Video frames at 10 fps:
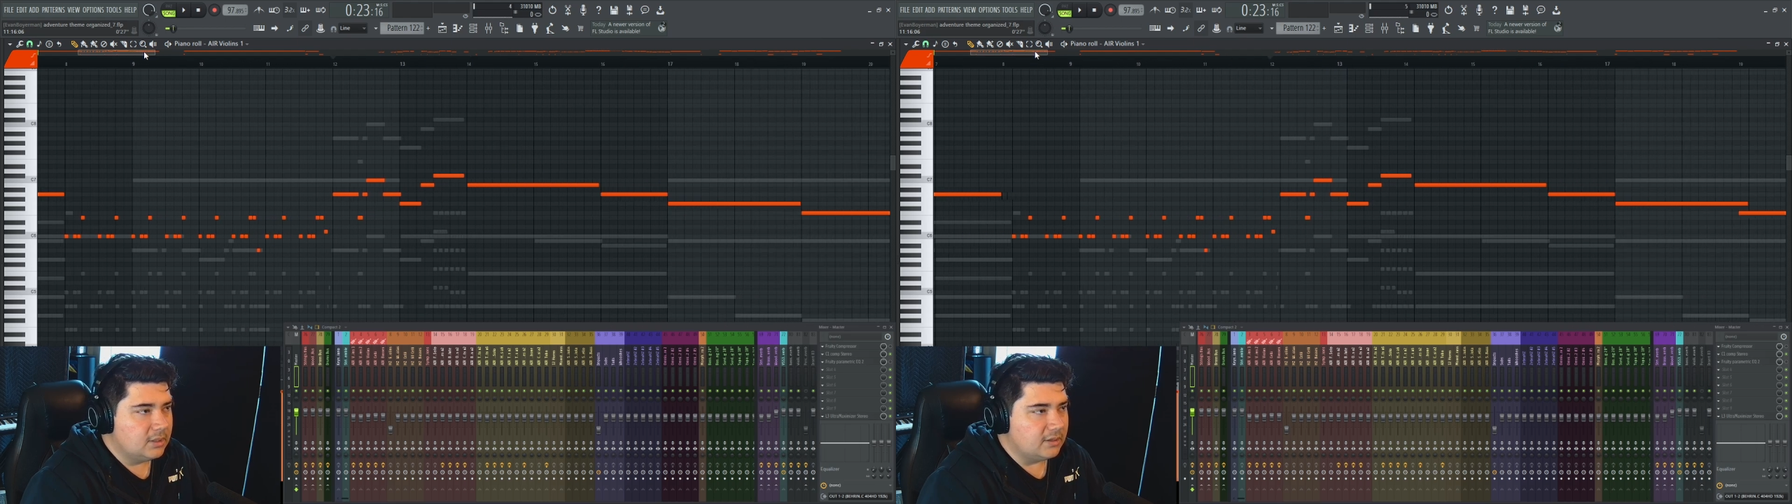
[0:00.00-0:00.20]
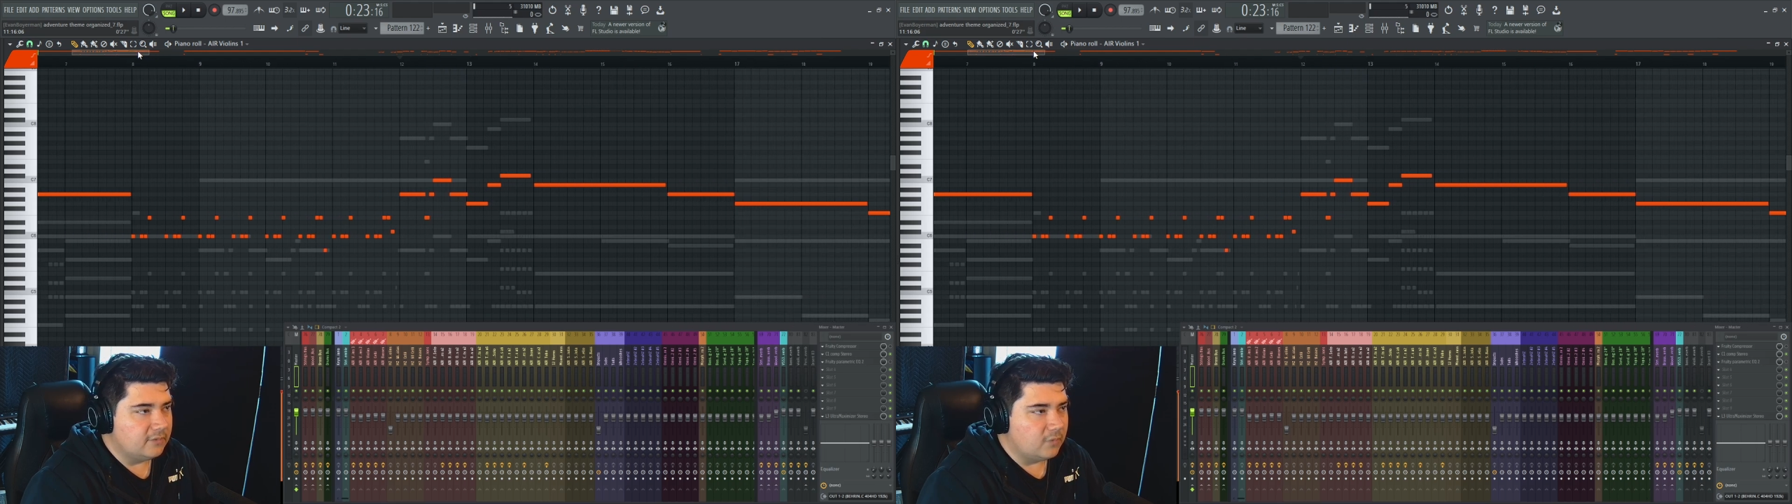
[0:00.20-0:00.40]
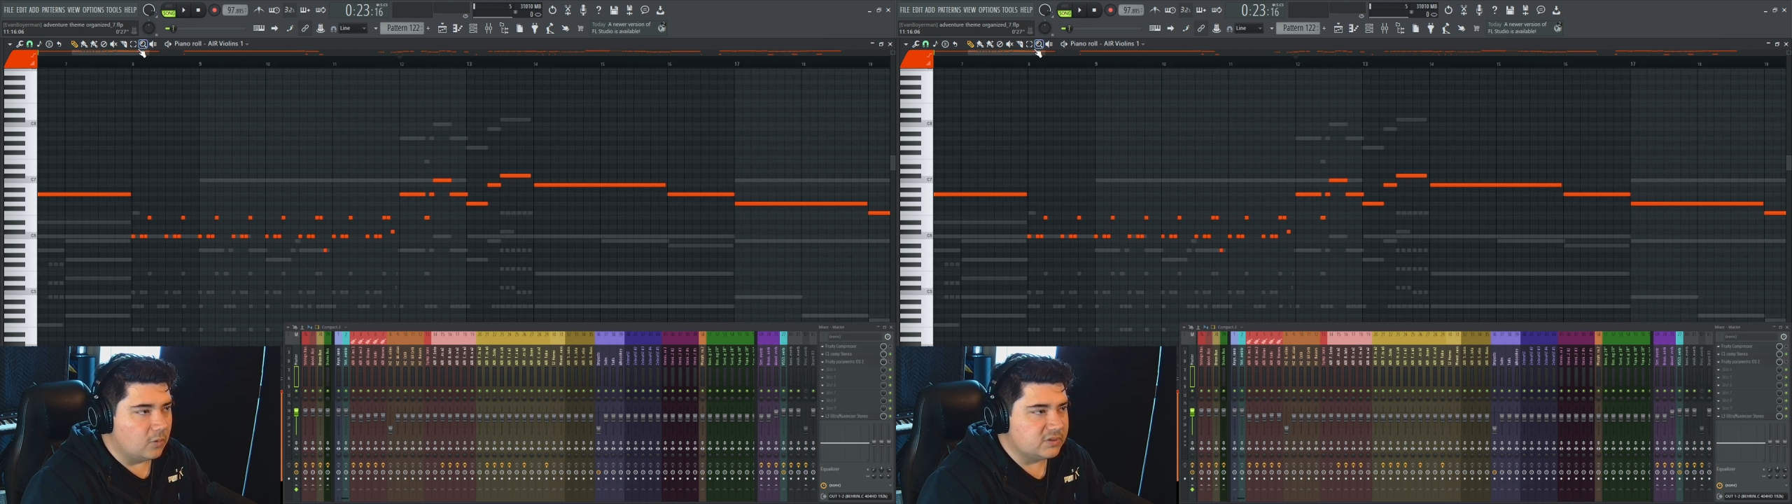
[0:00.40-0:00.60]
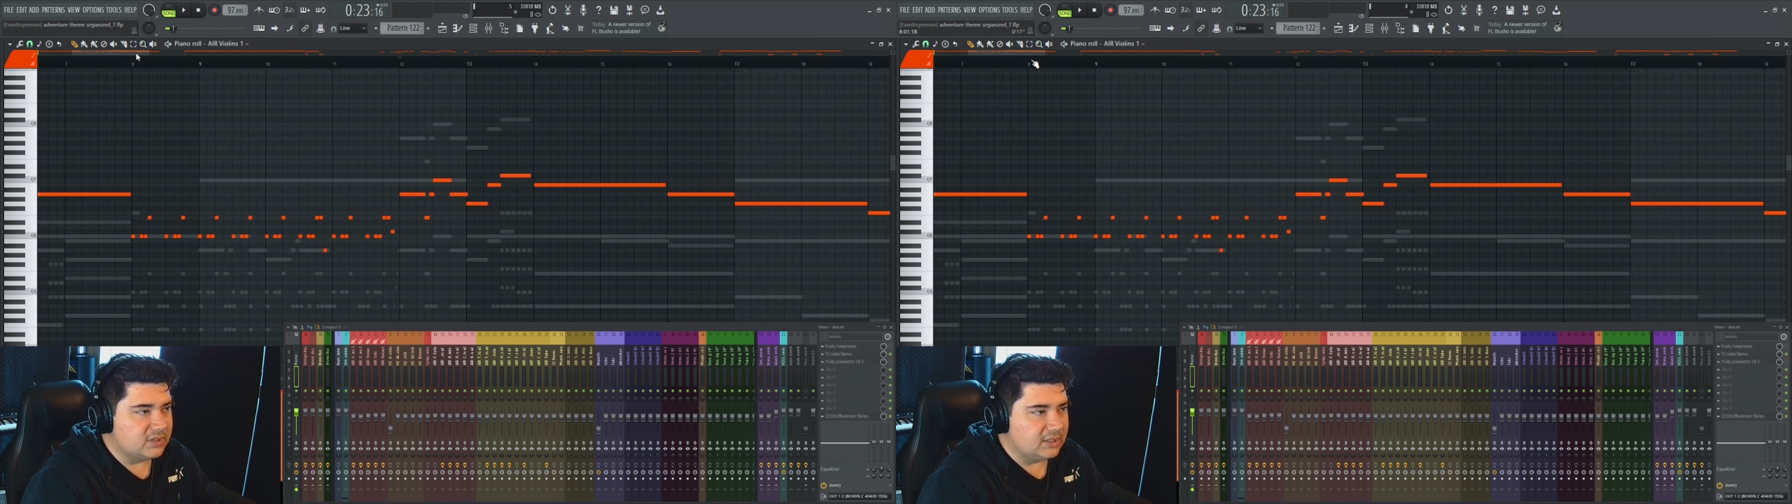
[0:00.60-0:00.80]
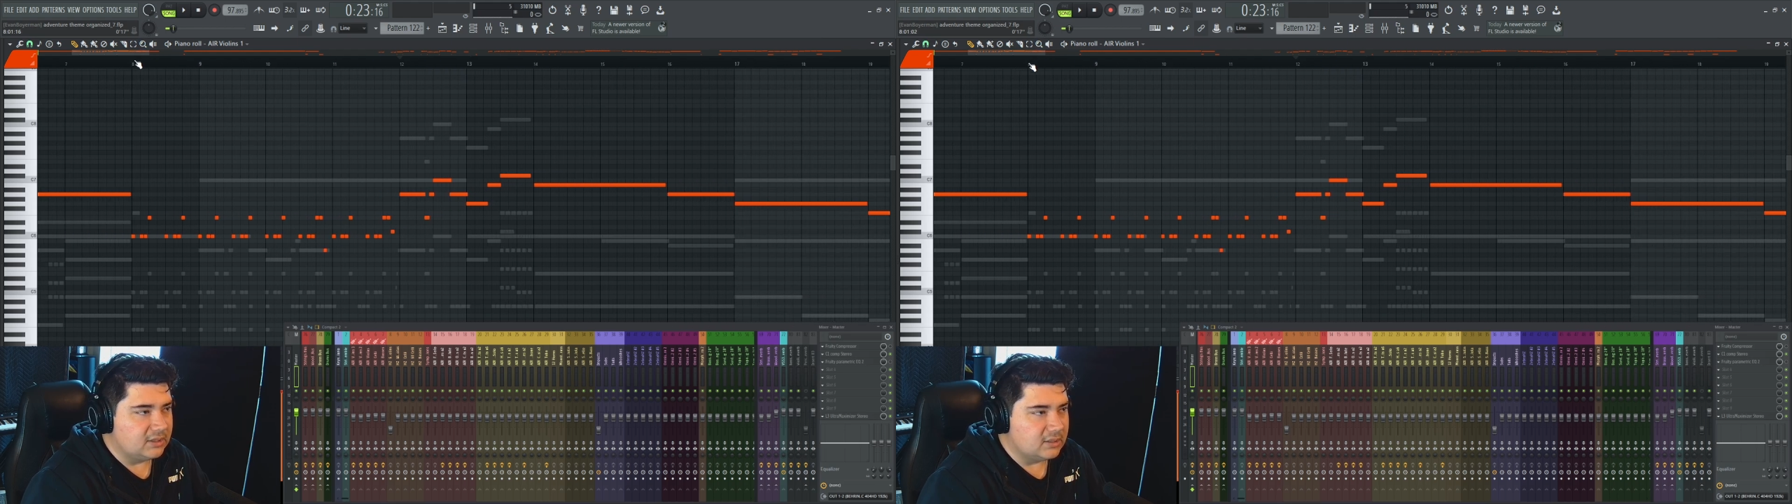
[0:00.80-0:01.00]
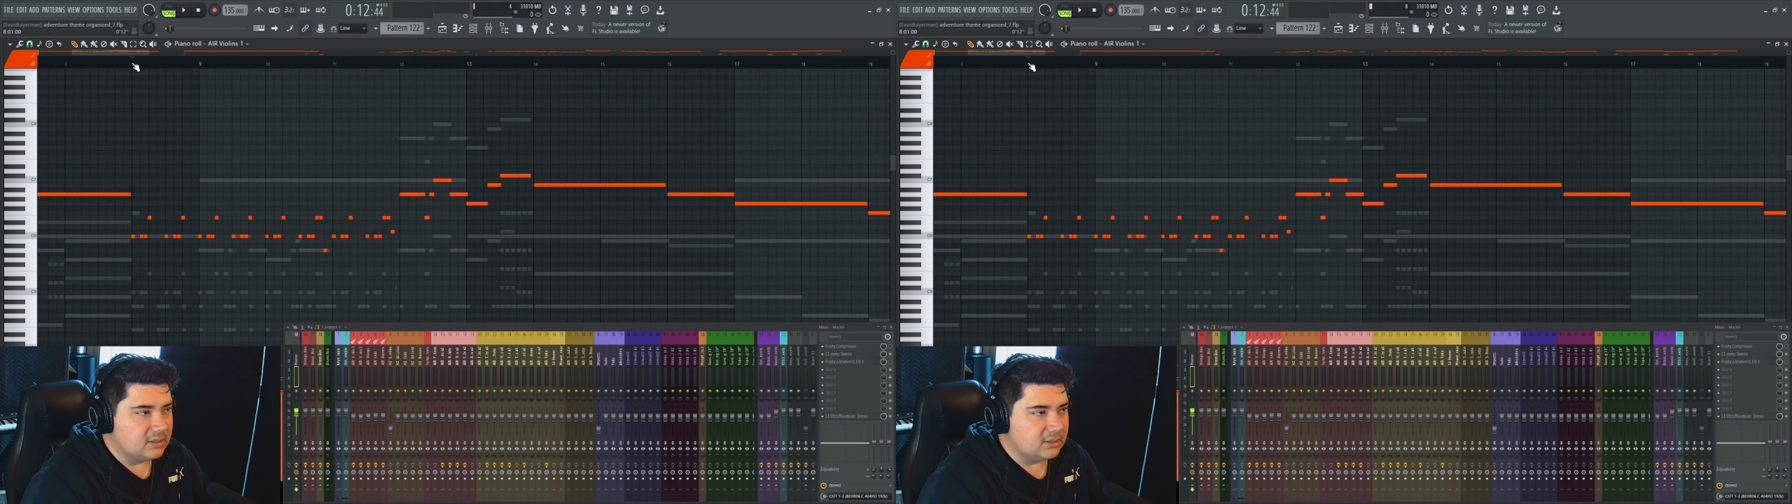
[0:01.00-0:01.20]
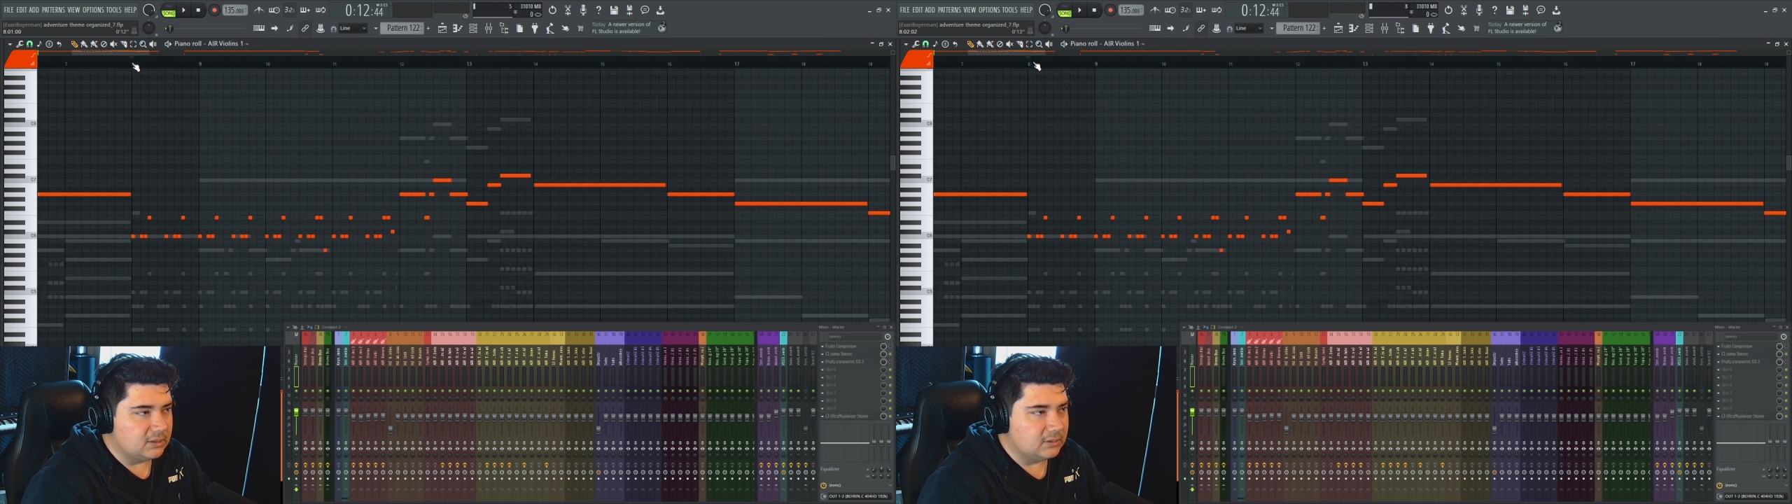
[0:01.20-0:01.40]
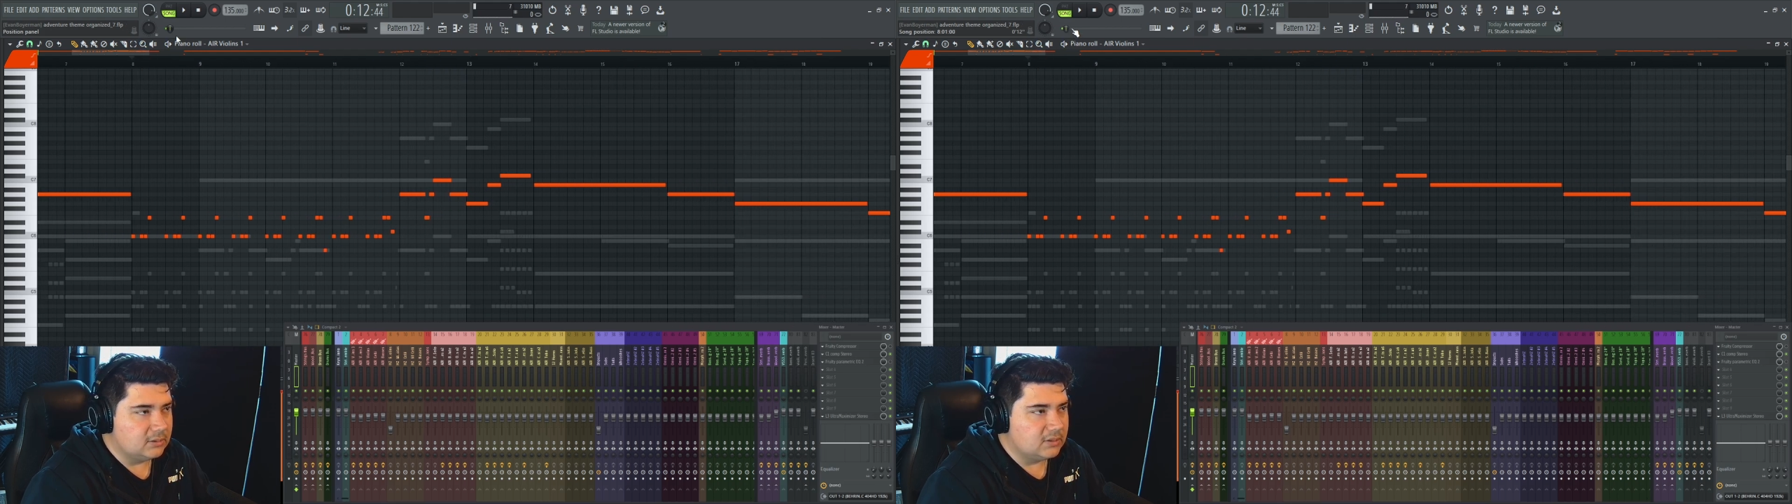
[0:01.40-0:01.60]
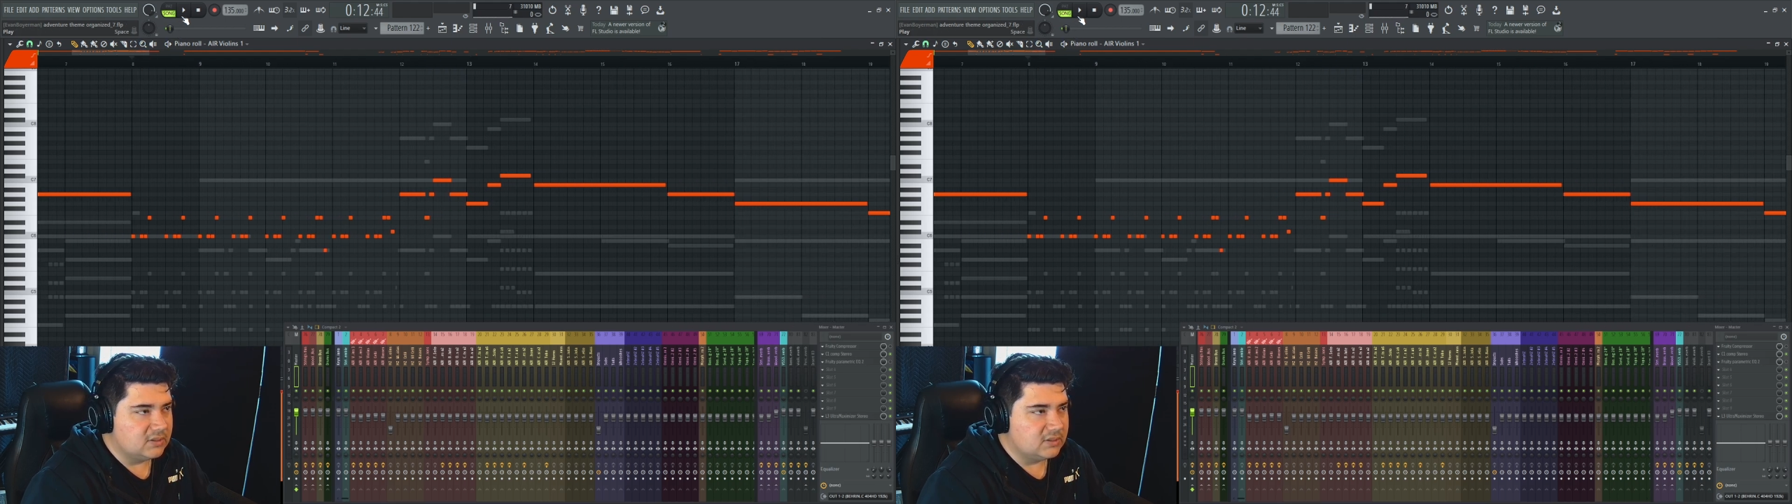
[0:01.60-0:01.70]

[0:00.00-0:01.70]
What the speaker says: And then of course like the